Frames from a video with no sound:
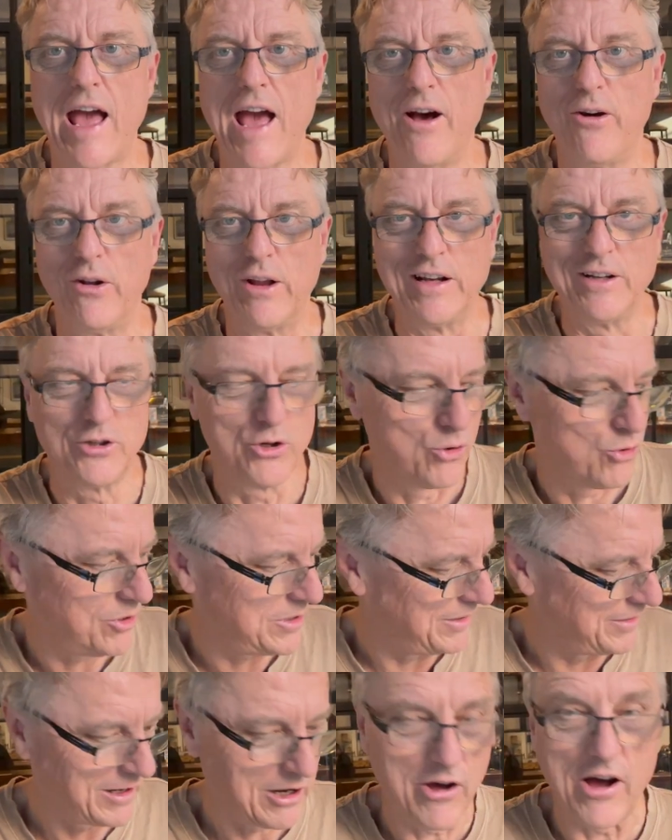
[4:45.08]
and talk
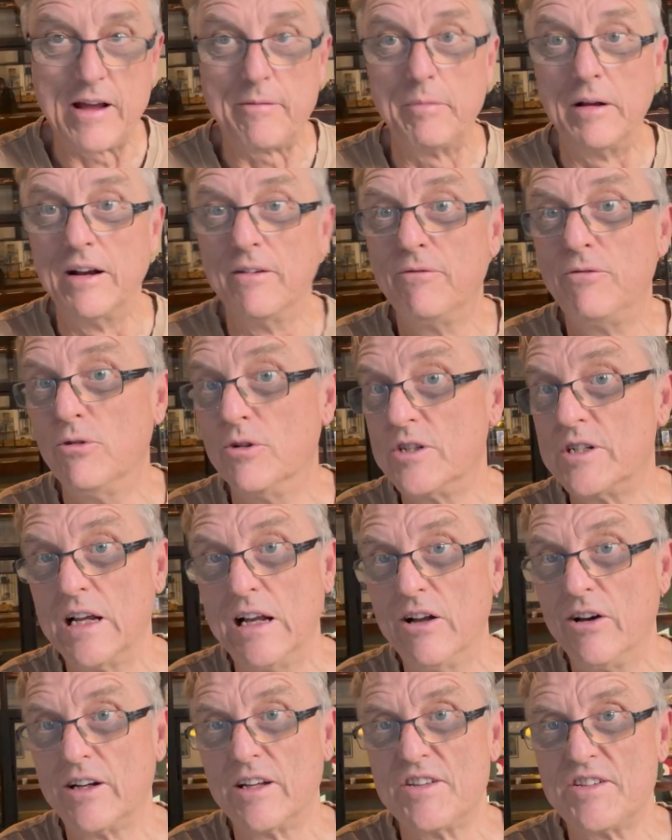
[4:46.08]
and the like, but unfortunately,
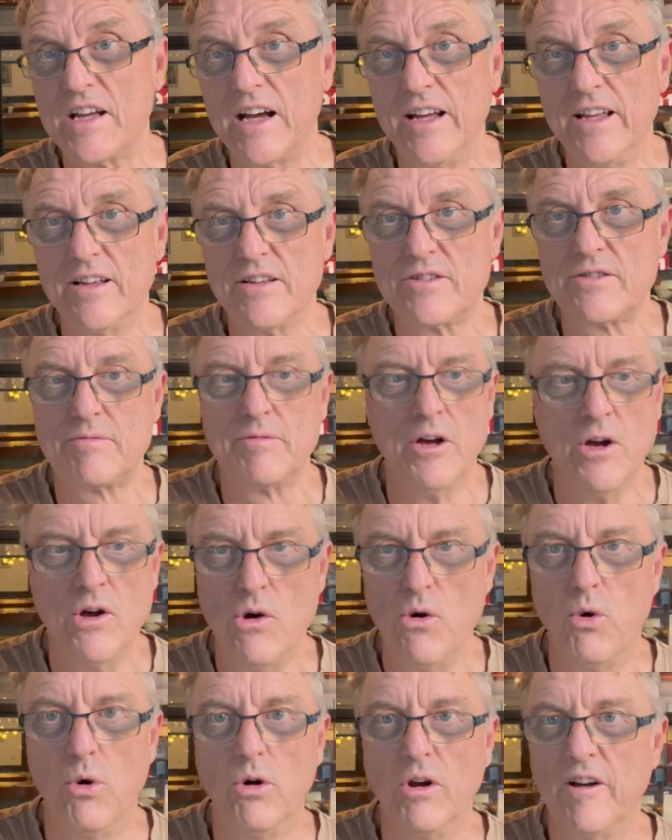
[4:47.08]
like I say, it's
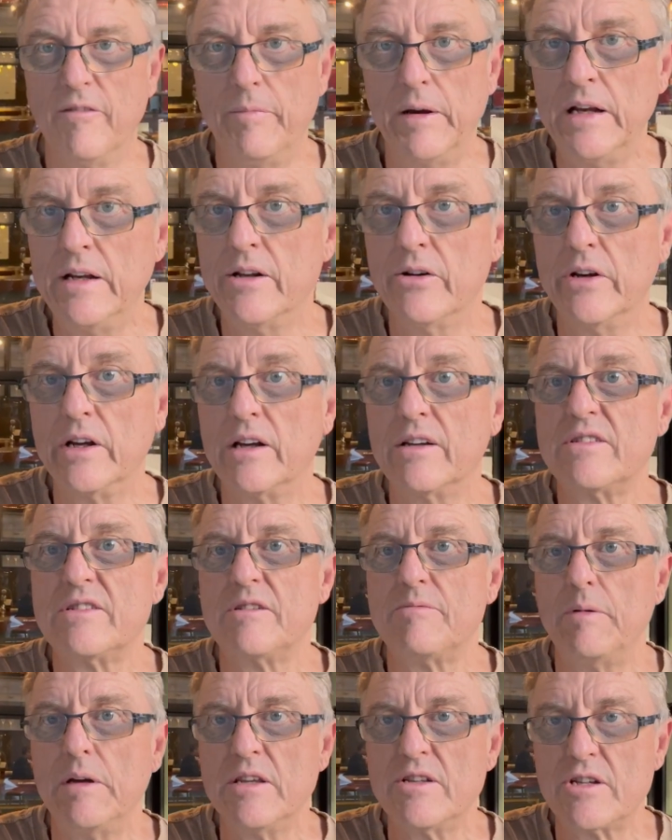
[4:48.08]
all I've been doing because there's
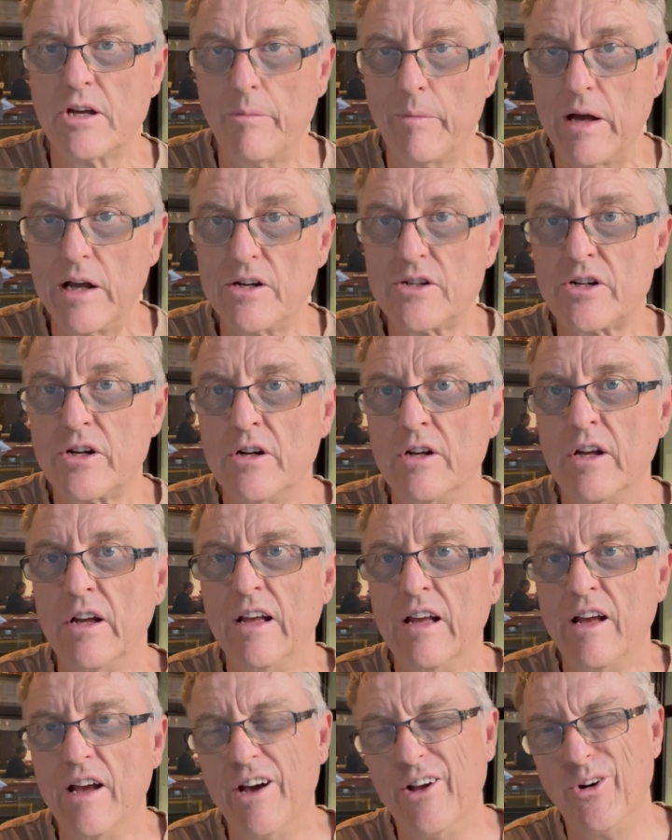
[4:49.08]
been so much
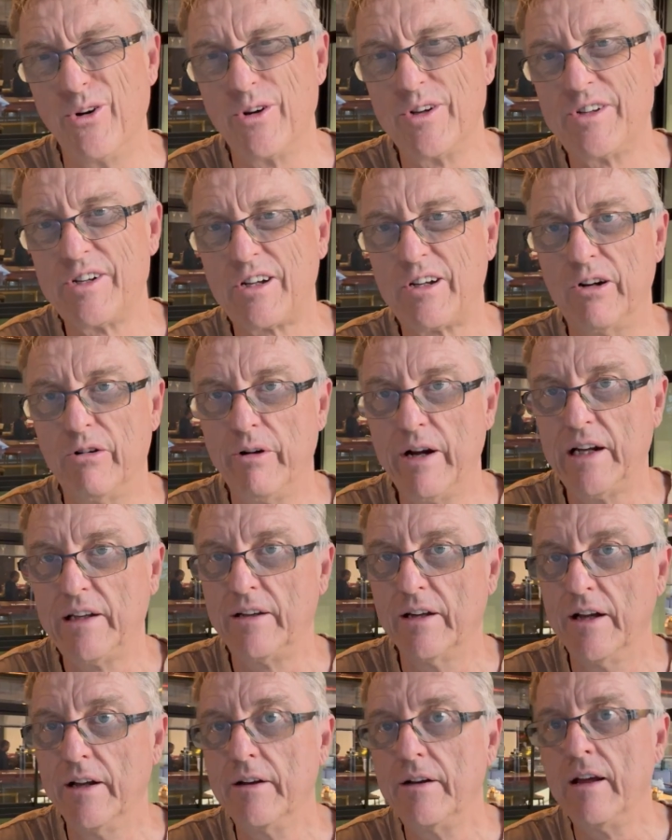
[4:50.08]
in order to correct
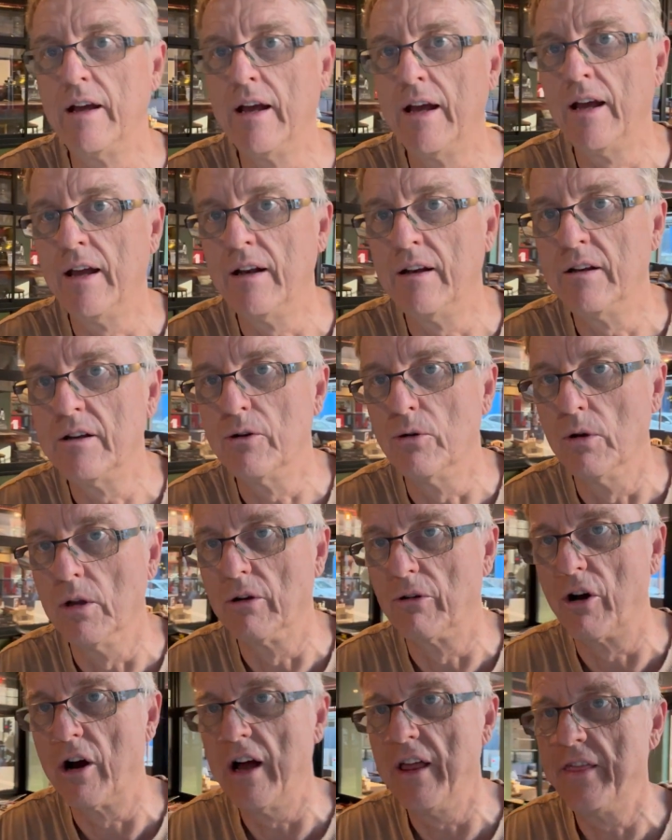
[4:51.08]
it and do all the
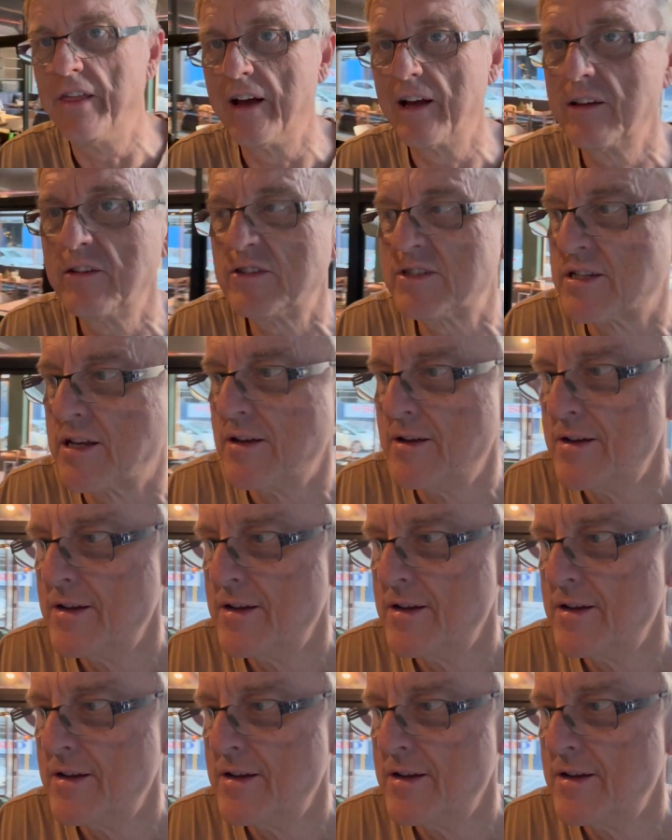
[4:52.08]
right things.